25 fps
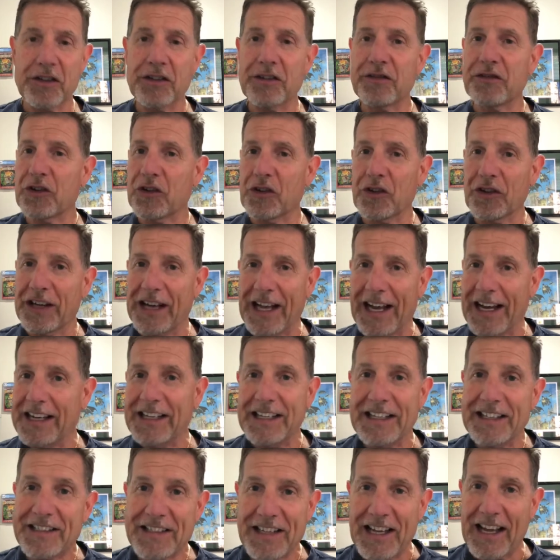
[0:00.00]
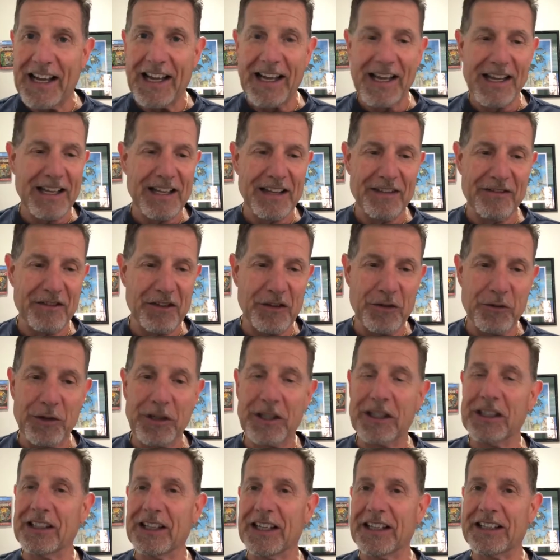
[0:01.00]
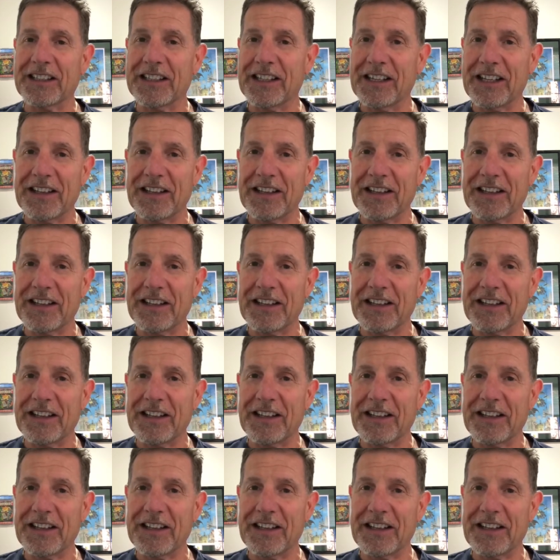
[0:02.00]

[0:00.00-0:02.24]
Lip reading: if you're a 90s guy, if you were collecting